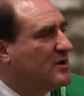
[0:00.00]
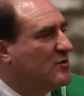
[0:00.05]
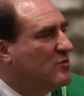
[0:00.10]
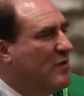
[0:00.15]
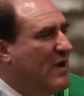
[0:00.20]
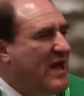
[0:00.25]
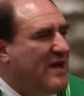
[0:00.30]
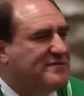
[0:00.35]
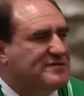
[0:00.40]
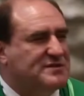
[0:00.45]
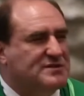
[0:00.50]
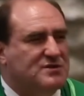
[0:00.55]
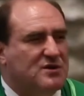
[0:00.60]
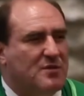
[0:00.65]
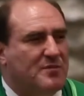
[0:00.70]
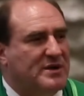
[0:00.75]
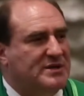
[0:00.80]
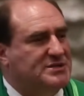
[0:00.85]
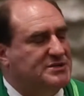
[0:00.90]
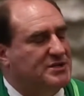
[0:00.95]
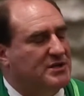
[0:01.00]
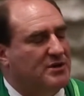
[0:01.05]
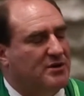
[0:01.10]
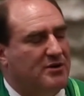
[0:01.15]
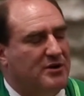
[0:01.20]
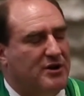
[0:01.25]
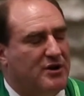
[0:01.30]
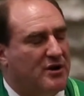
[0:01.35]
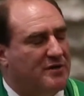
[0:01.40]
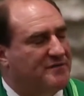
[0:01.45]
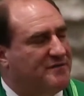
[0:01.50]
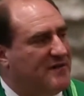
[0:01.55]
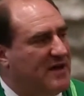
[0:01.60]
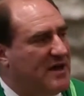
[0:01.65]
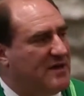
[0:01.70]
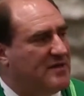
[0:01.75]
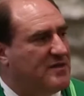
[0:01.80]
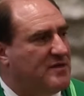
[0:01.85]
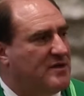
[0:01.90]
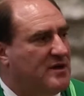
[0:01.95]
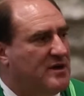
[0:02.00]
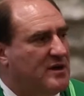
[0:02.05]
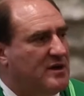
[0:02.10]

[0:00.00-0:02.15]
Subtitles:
We have so much to learn in our faith.